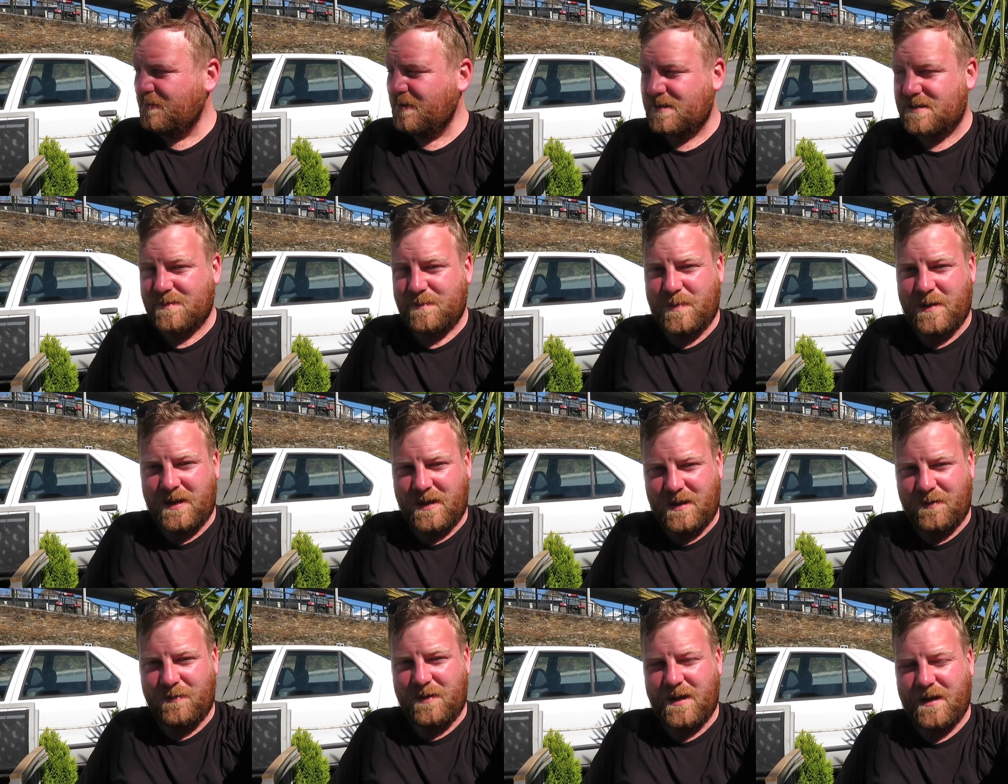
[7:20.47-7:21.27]
It's a
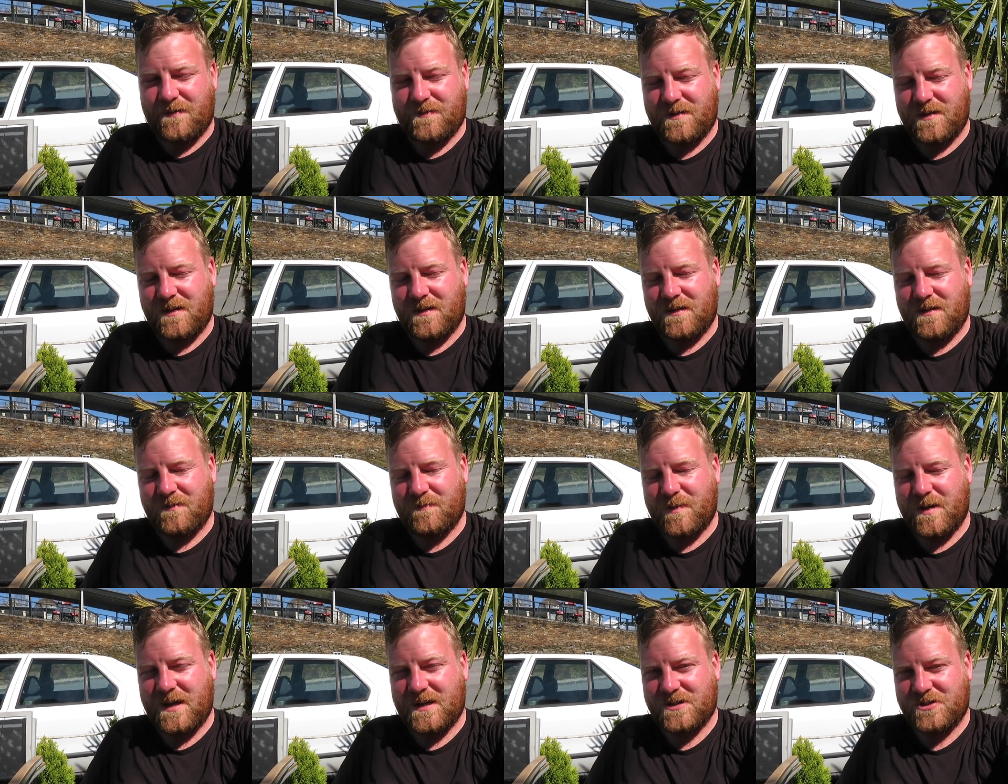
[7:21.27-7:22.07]
pity we have to
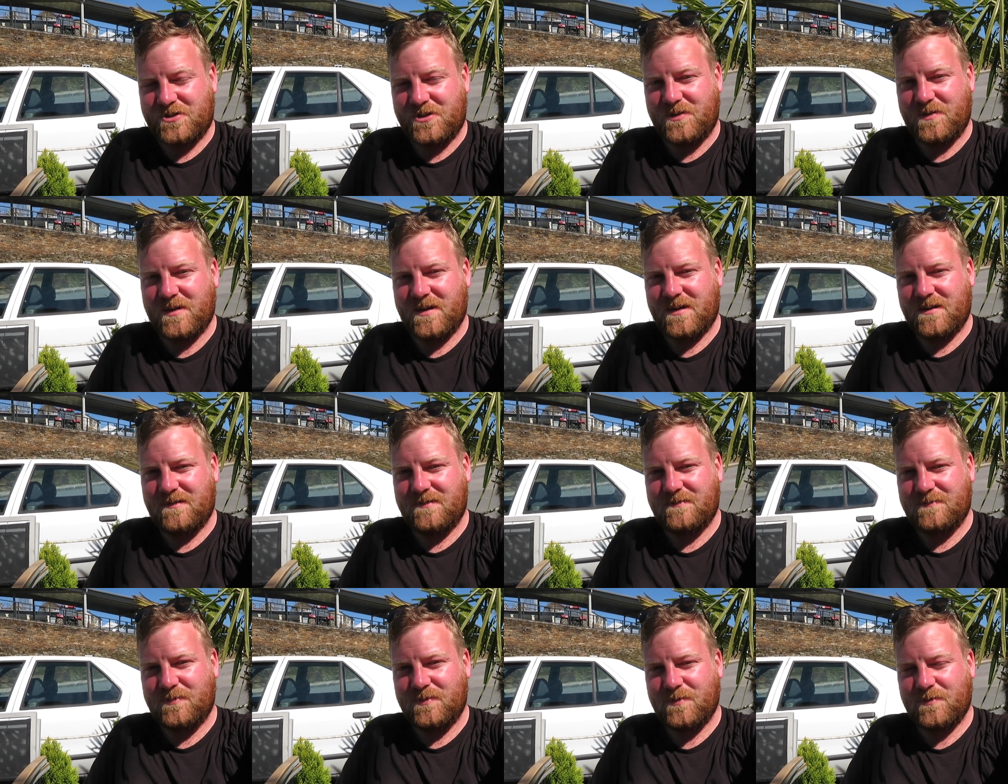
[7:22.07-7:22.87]
pass through here,
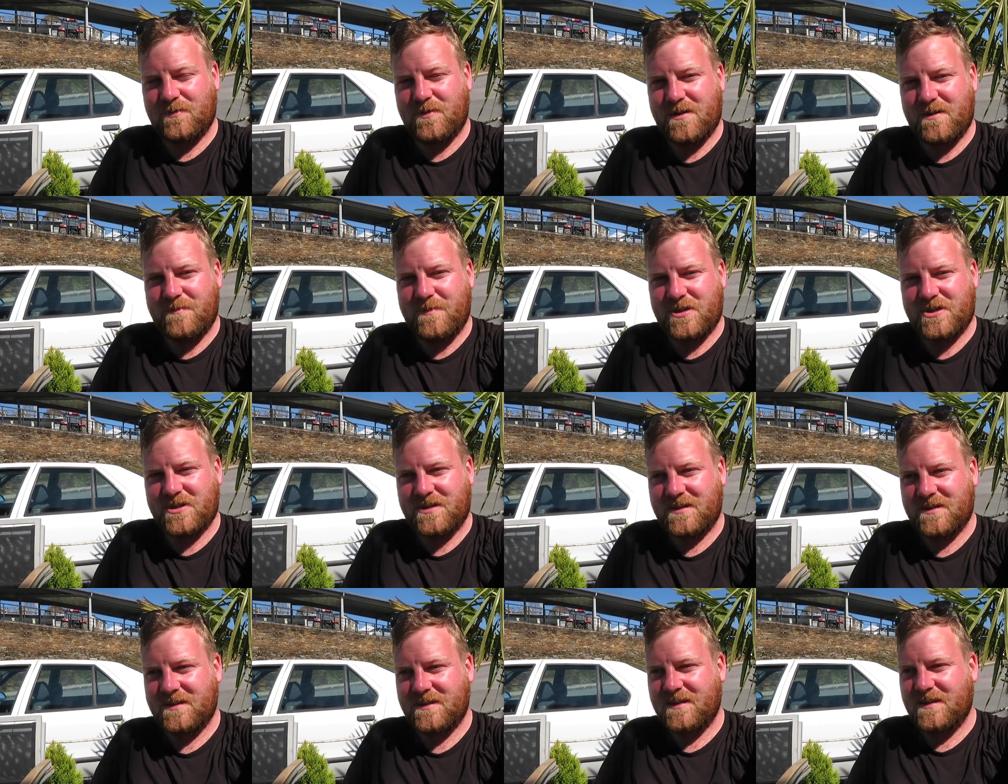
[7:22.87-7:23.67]
but we're on a
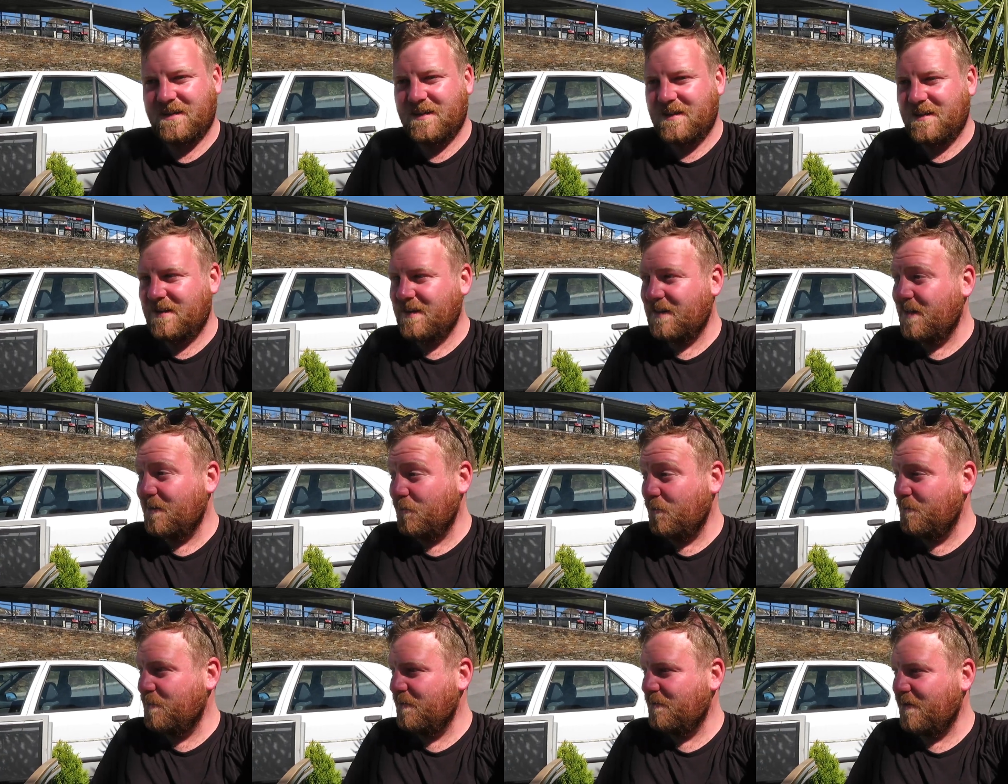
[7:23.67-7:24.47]
mission. It
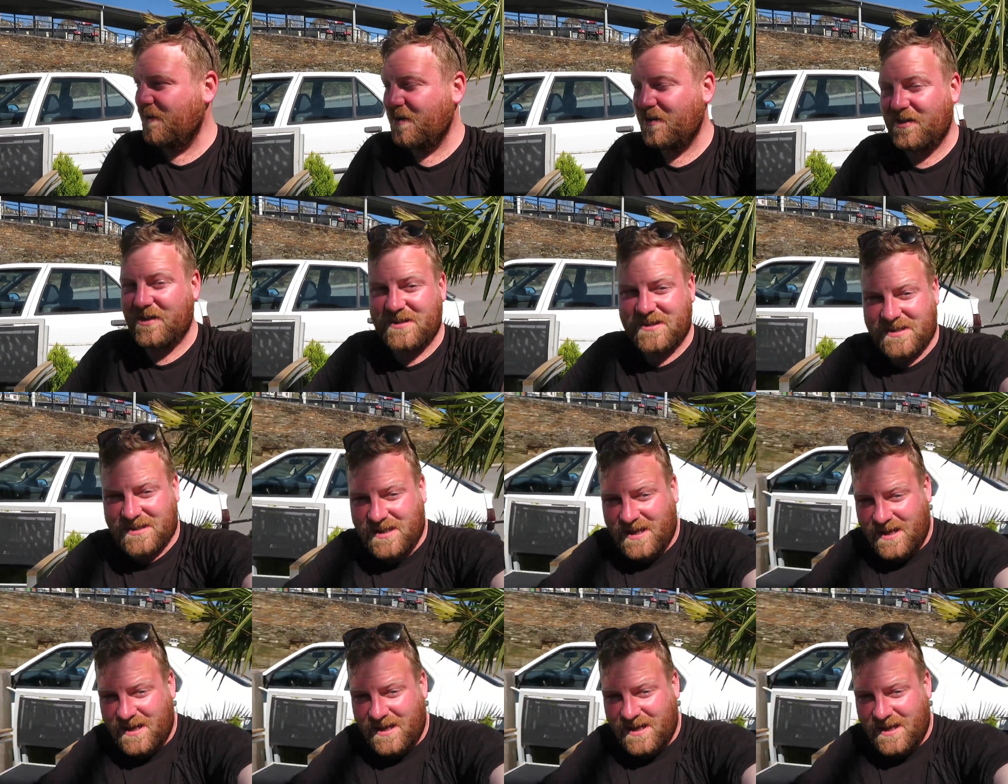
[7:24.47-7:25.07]
would be very nice to